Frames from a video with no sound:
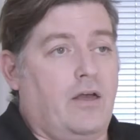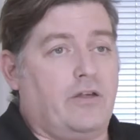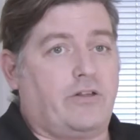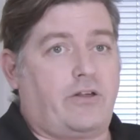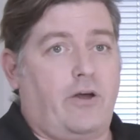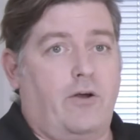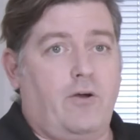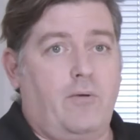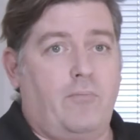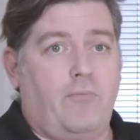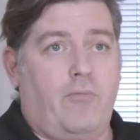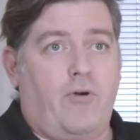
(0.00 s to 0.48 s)

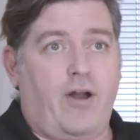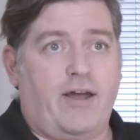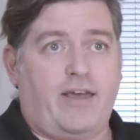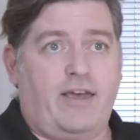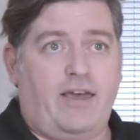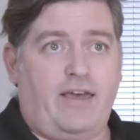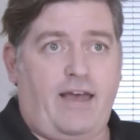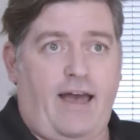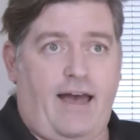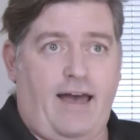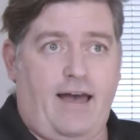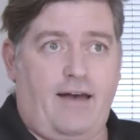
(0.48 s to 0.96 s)
So
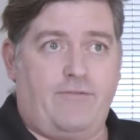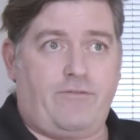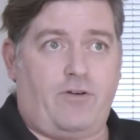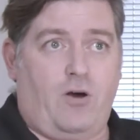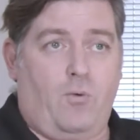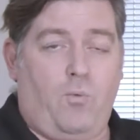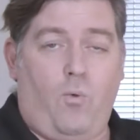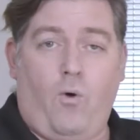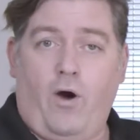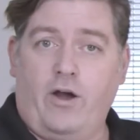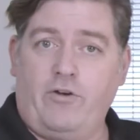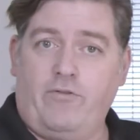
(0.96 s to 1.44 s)
Meraki have
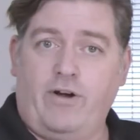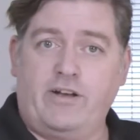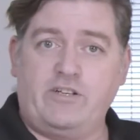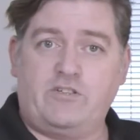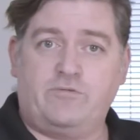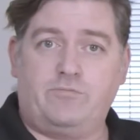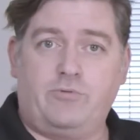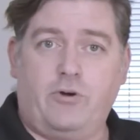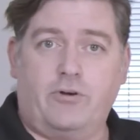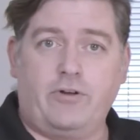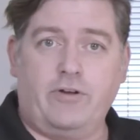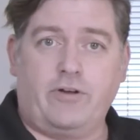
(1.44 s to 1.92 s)
a wide range
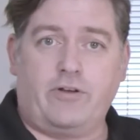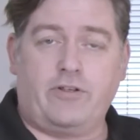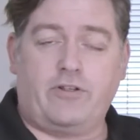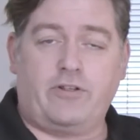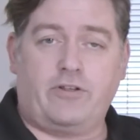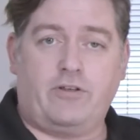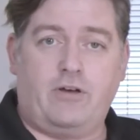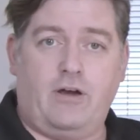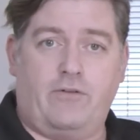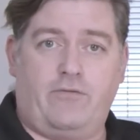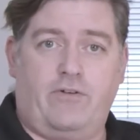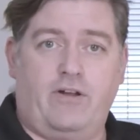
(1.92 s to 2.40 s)
of
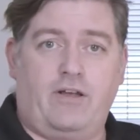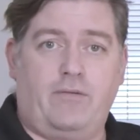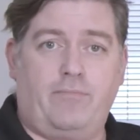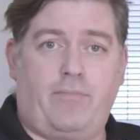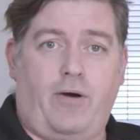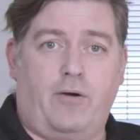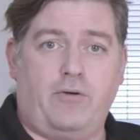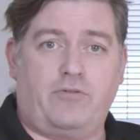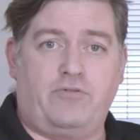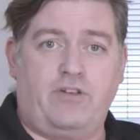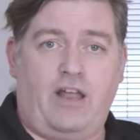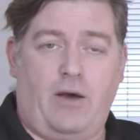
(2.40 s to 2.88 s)
products covering
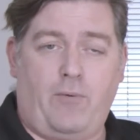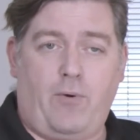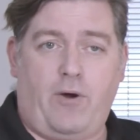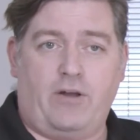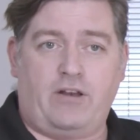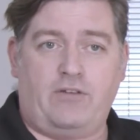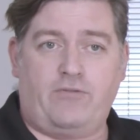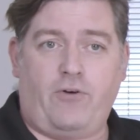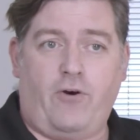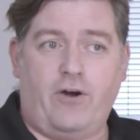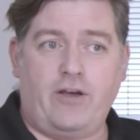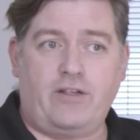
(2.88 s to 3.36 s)
both
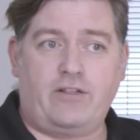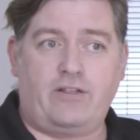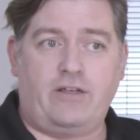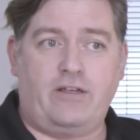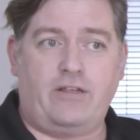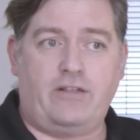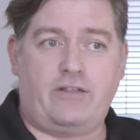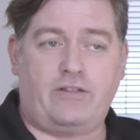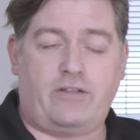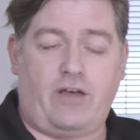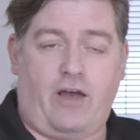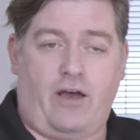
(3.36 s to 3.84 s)
network
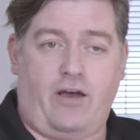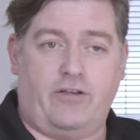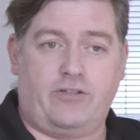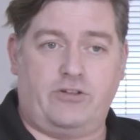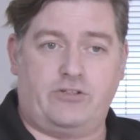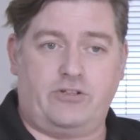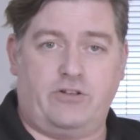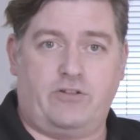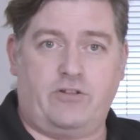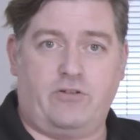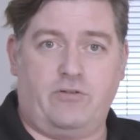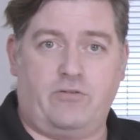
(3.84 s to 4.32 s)
devices
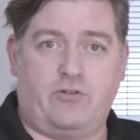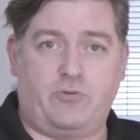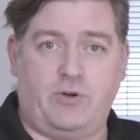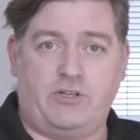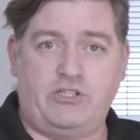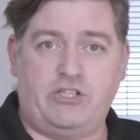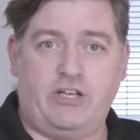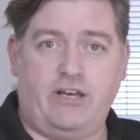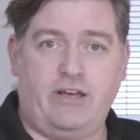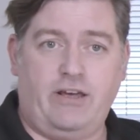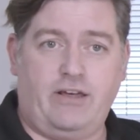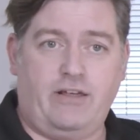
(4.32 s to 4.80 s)
such as
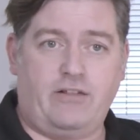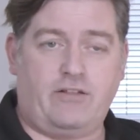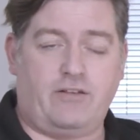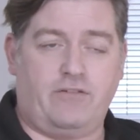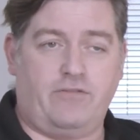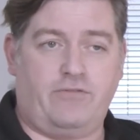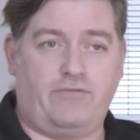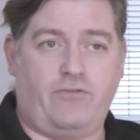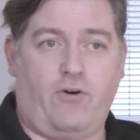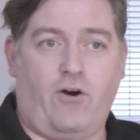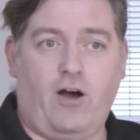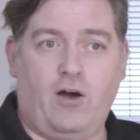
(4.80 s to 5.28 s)
switches,
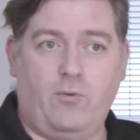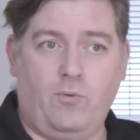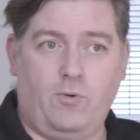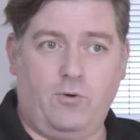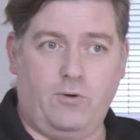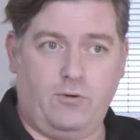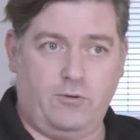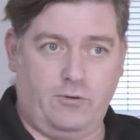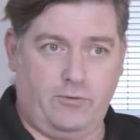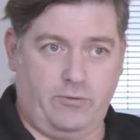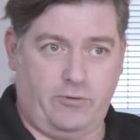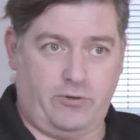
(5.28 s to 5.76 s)

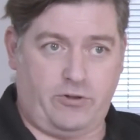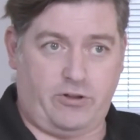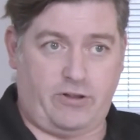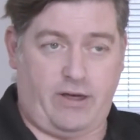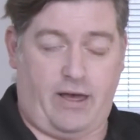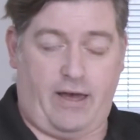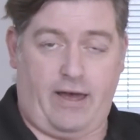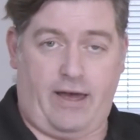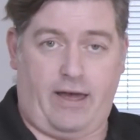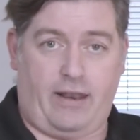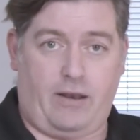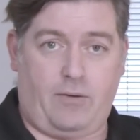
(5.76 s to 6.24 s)

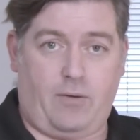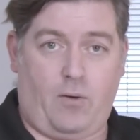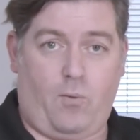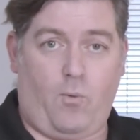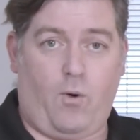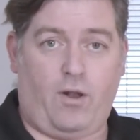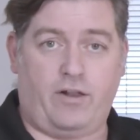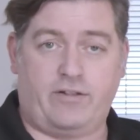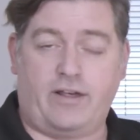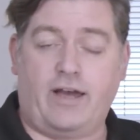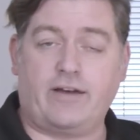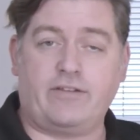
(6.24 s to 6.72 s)
firewalls and
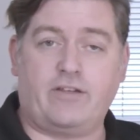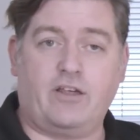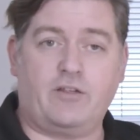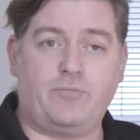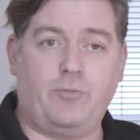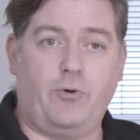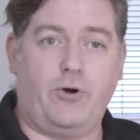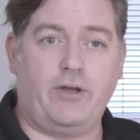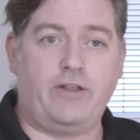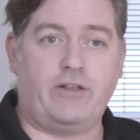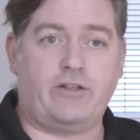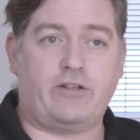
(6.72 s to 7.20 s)
wireless access
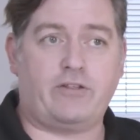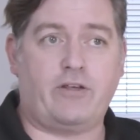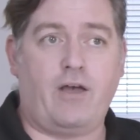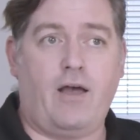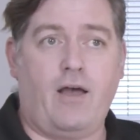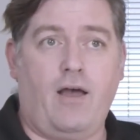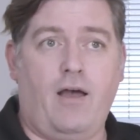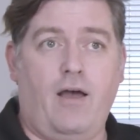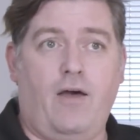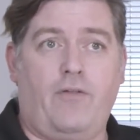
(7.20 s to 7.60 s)
points.